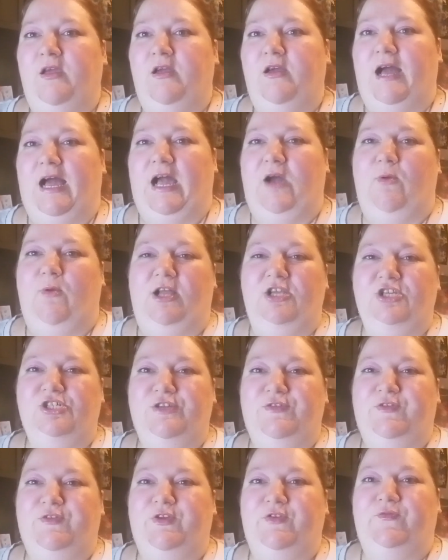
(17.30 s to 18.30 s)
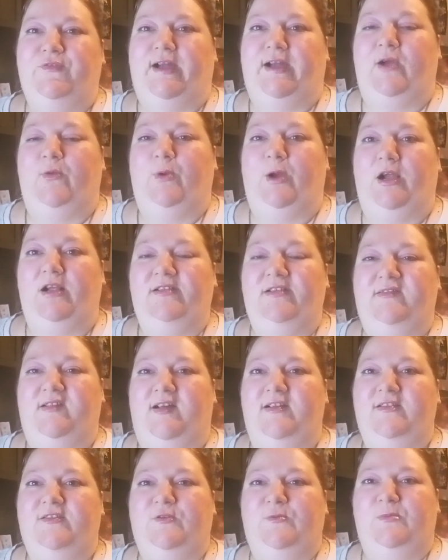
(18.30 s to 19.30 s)
I watched a few fireworks,
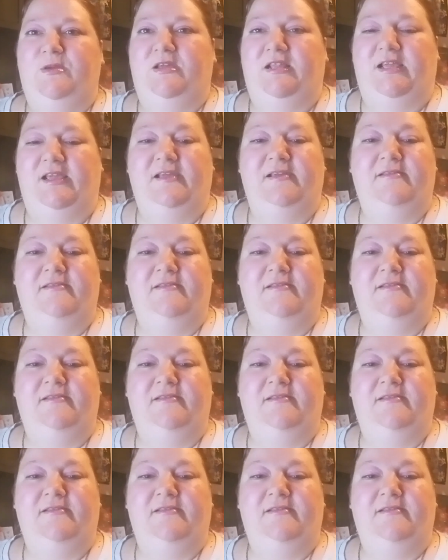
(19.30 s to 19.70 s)
not too many.